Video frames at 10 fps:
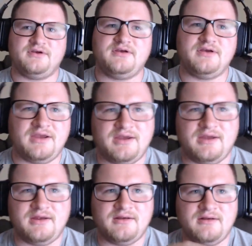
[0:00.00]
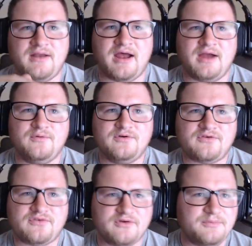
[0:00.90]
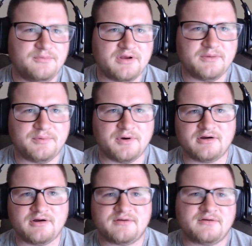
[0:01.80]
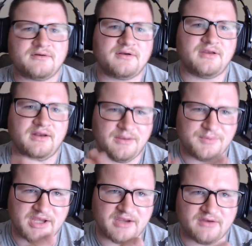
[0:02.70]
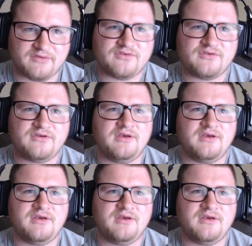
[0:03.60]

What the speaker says: And I was 3D printing a part in ABS